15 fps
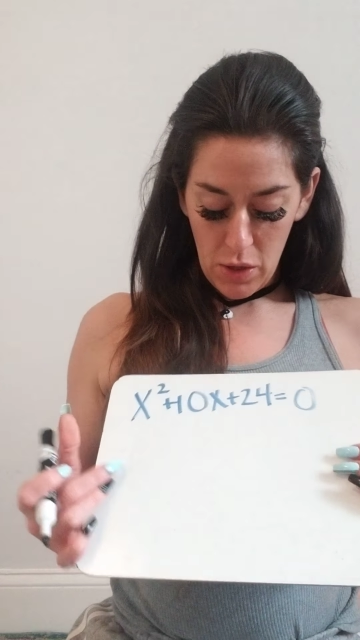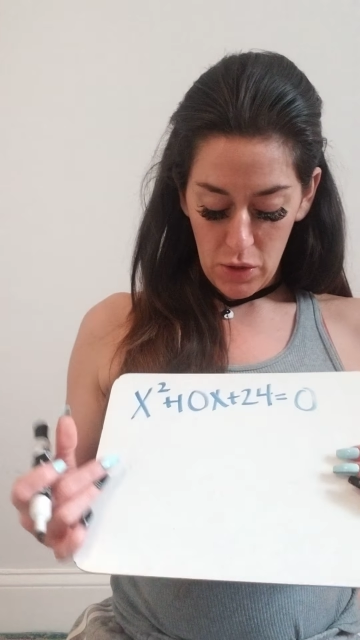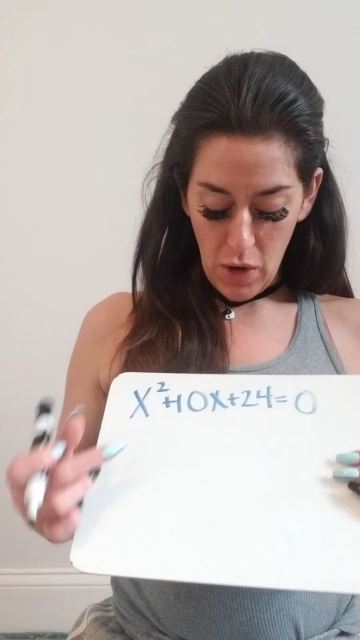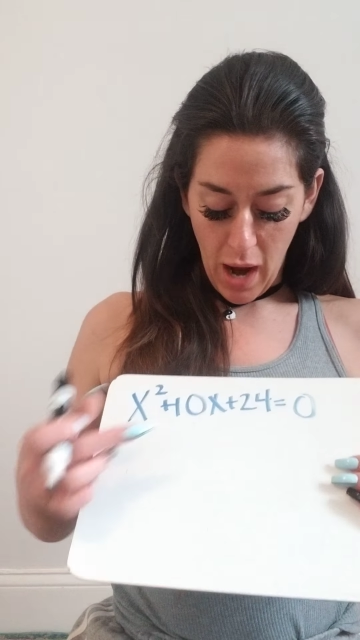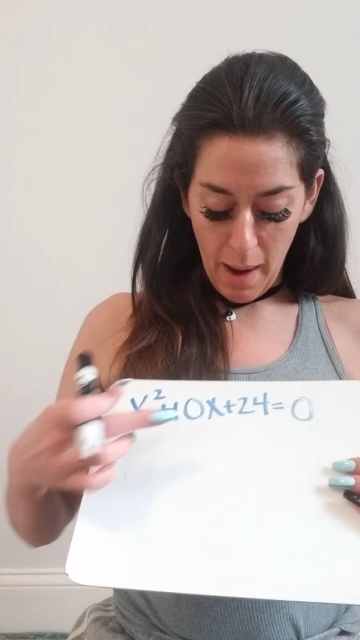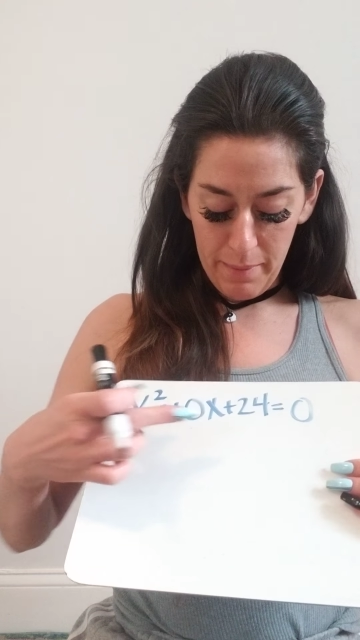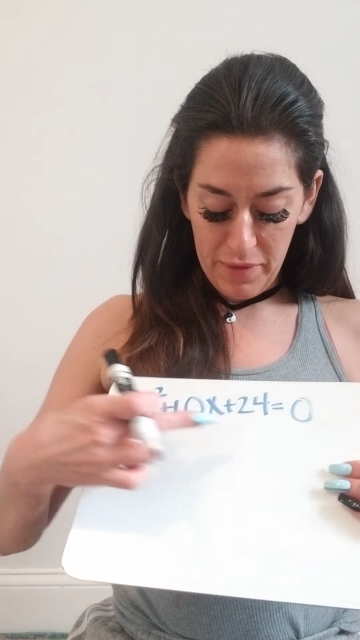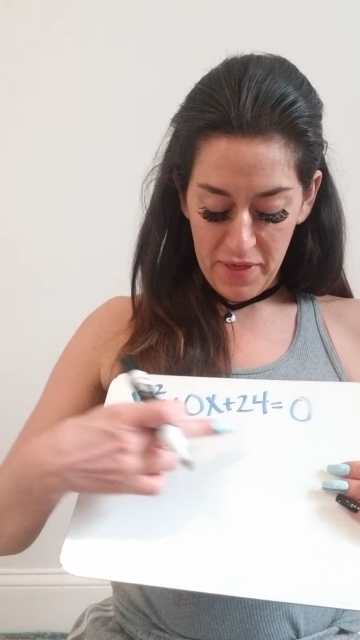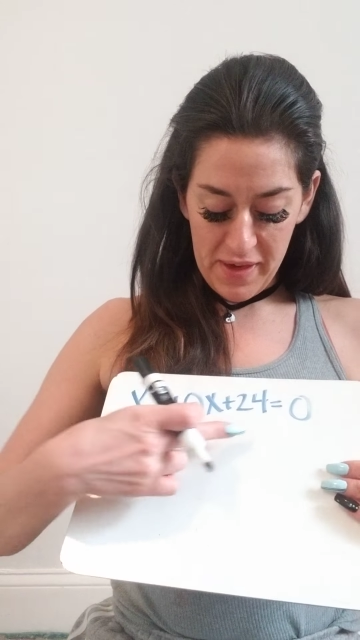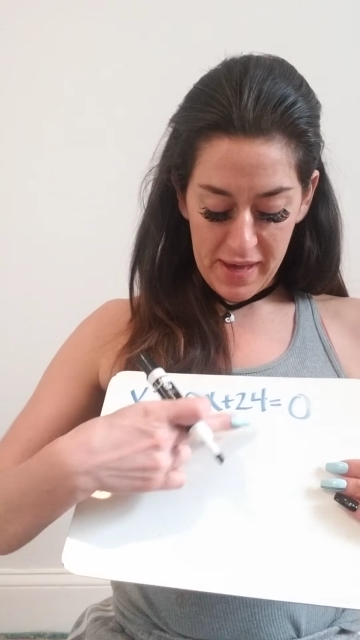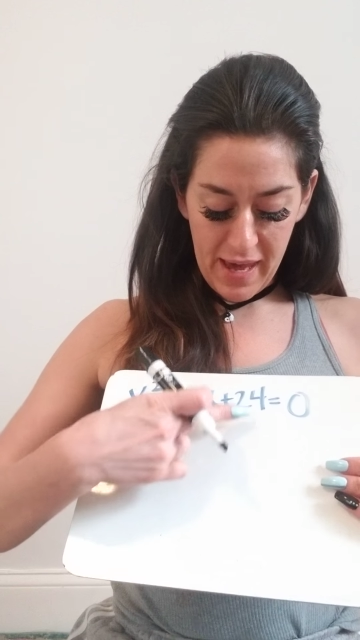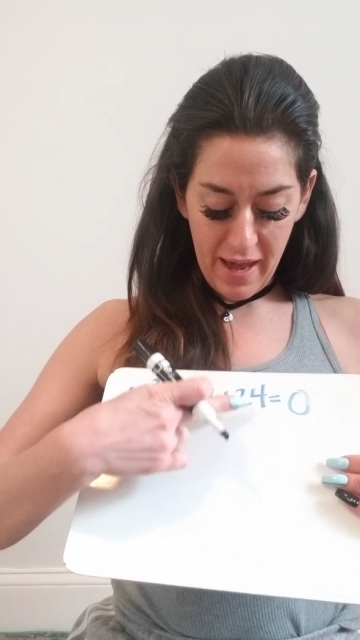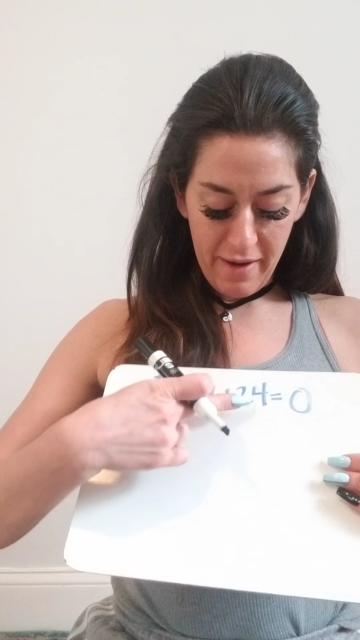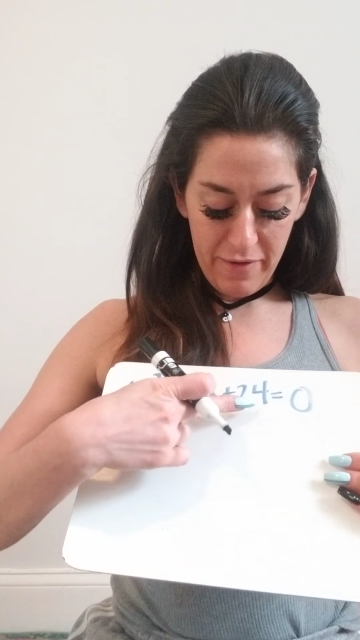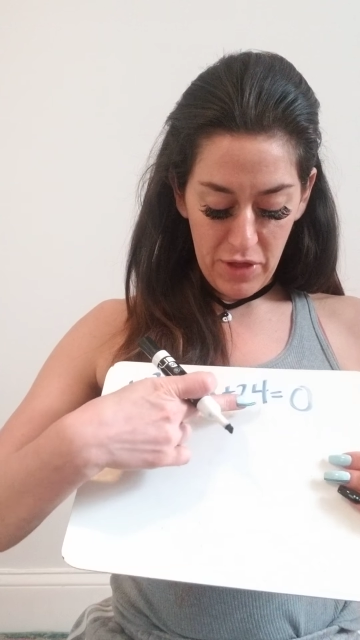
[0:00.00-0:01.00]
I'm
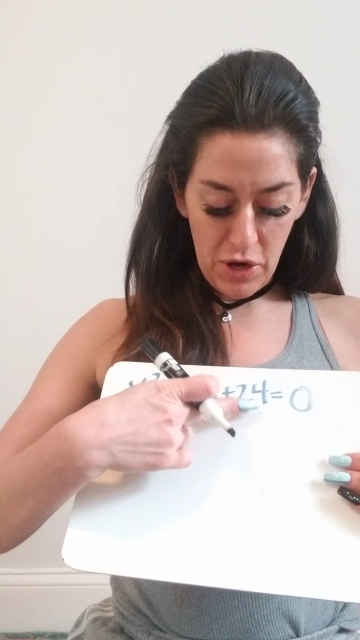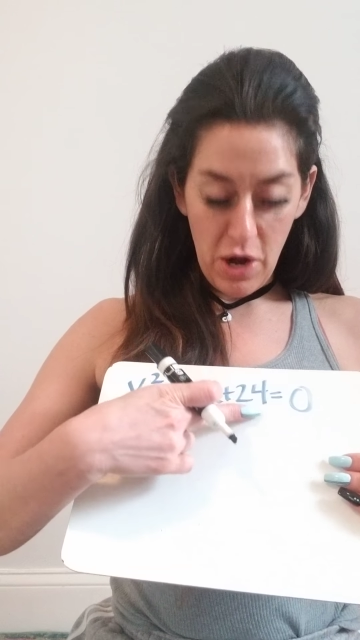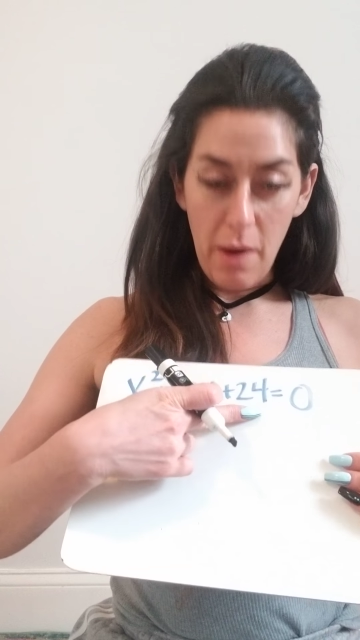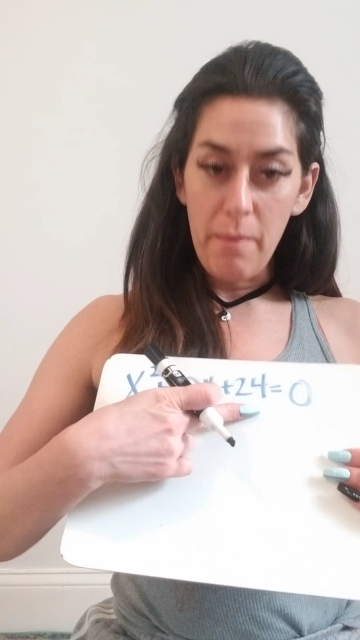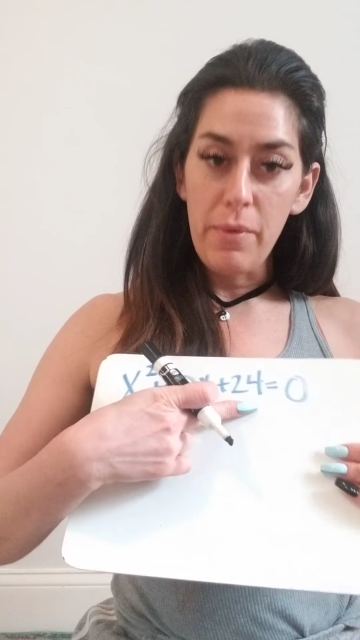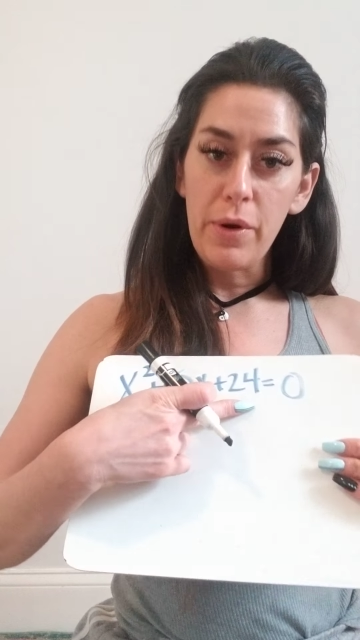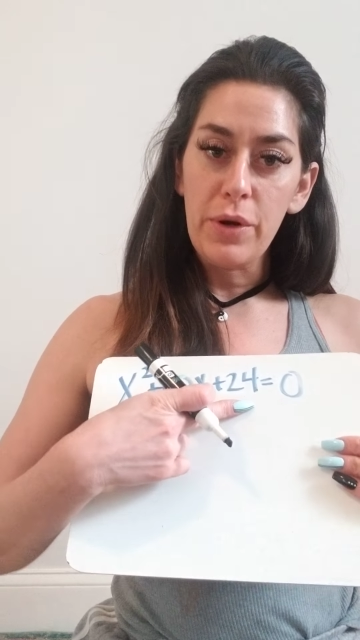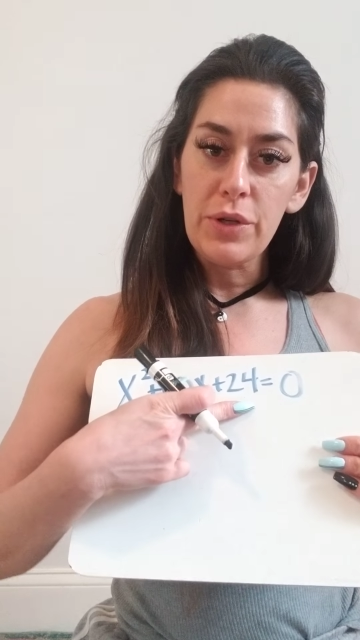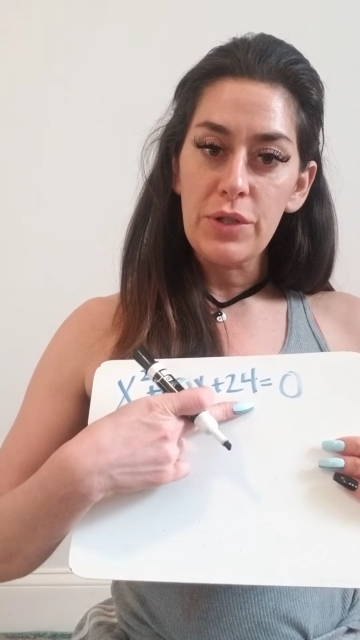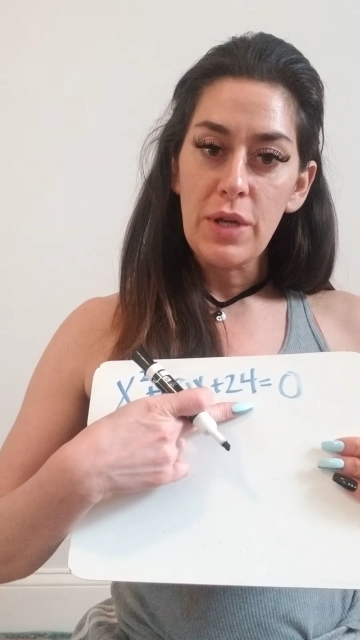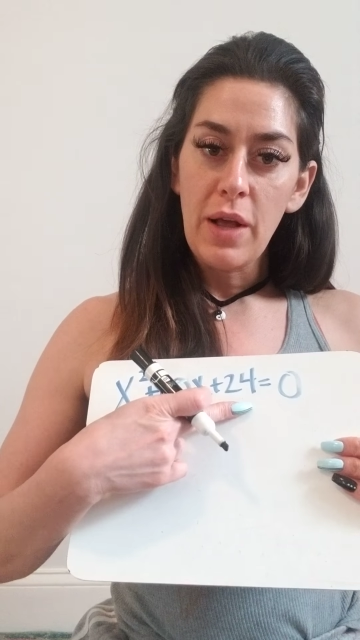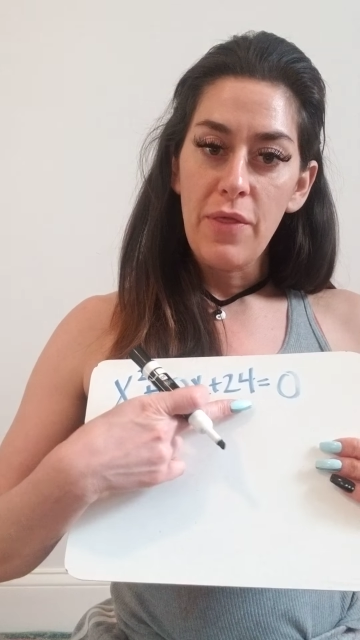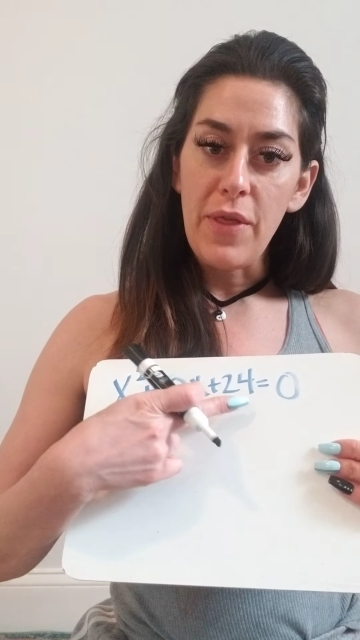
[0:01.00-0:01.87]
thinking of the numbers